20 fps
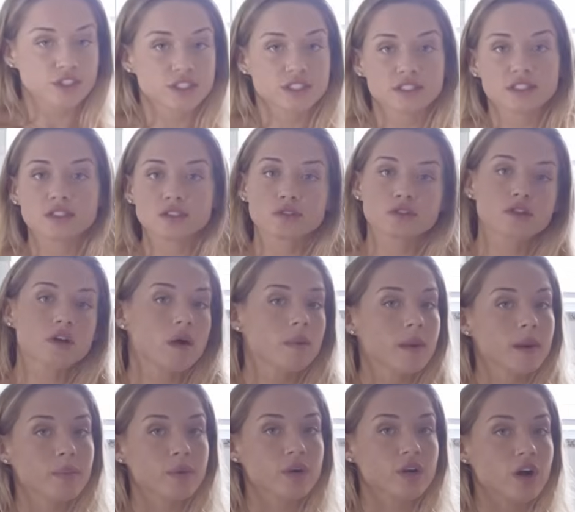just gonna do
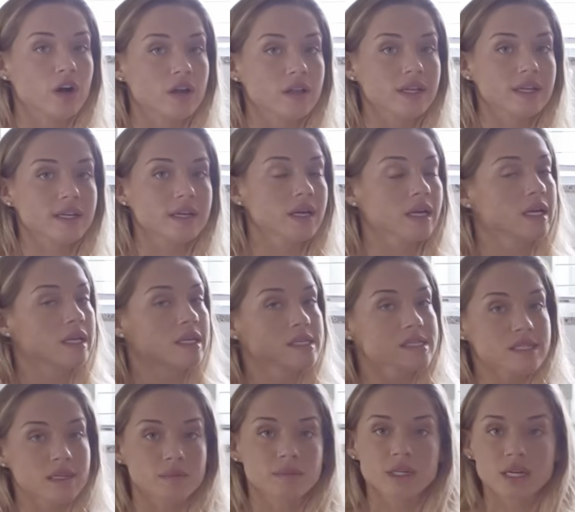salt, pepper, garlic.
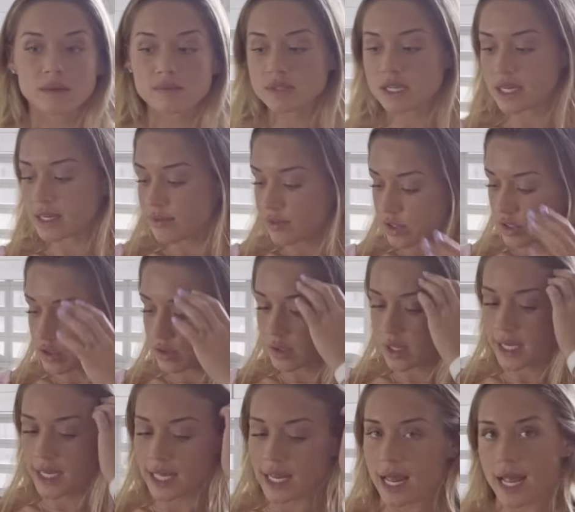Sometimes I even do
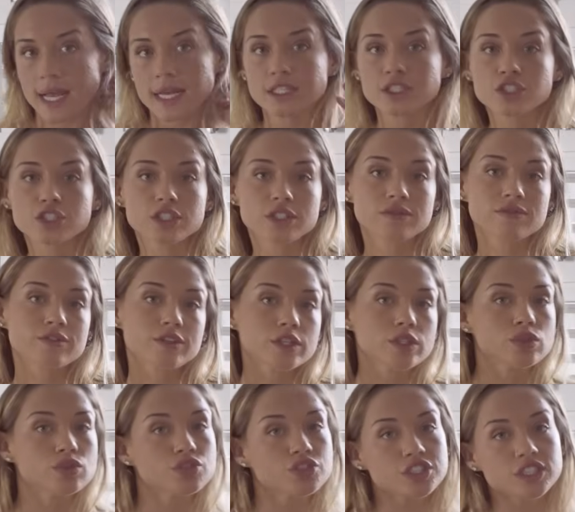like an Asian
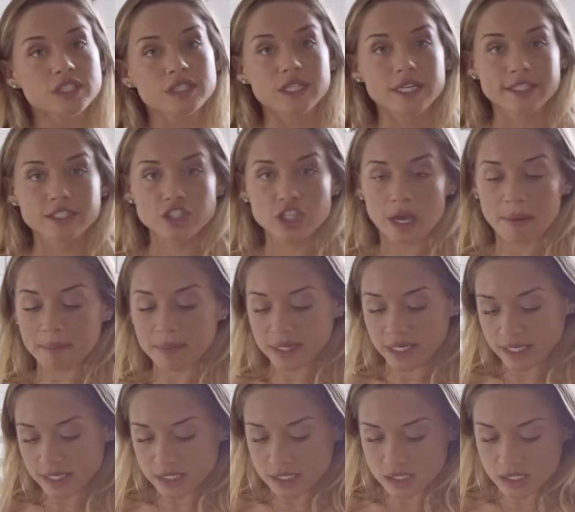fusion, like
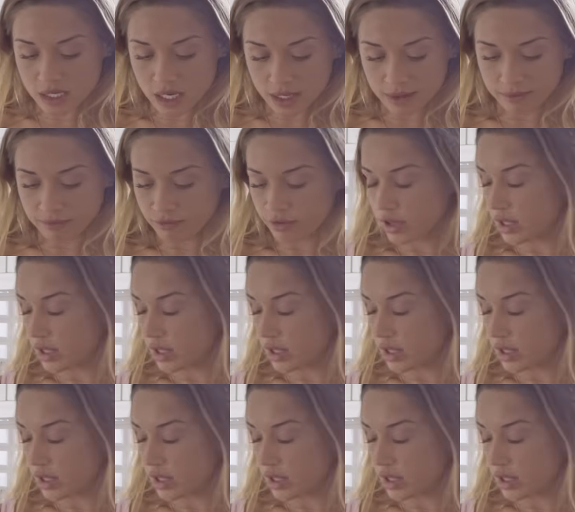Japanese type